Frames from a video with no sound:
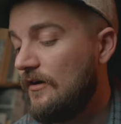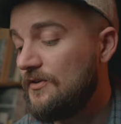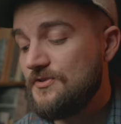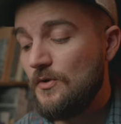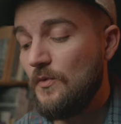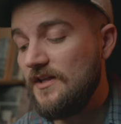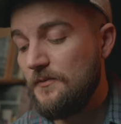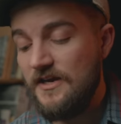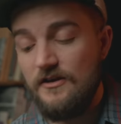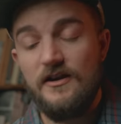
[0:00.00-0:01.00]
Also, while
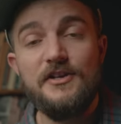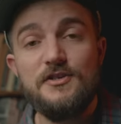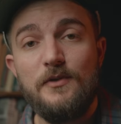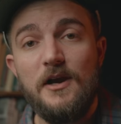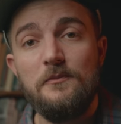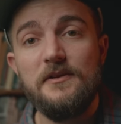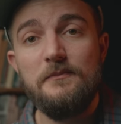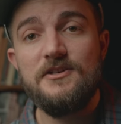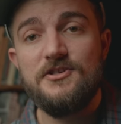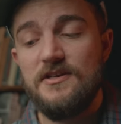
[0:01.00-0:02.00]
I'm here, I should probably
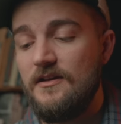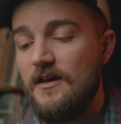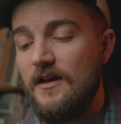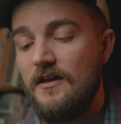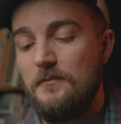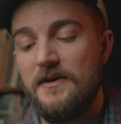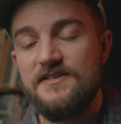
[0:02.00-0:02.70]
mention my